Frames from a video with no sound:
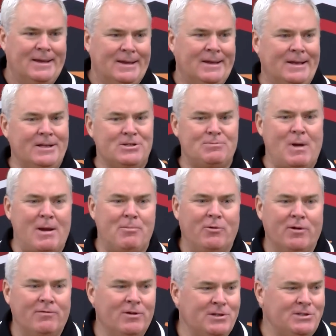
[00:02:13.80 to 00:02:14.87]
It is my
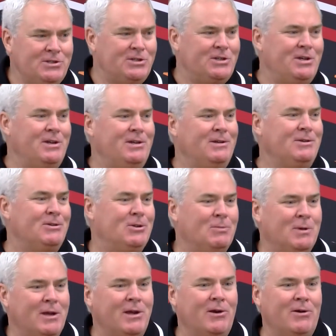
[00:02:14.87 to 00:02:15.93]
privilege to
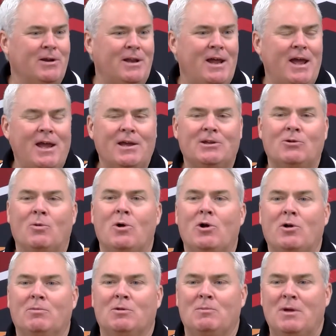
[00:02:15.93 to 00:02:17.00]
be here today and to
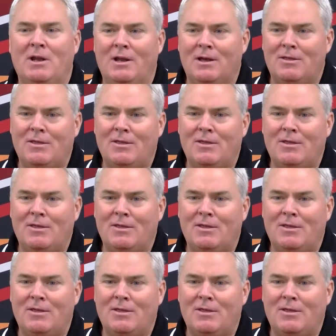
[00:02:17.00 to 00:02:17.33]
welcome the media.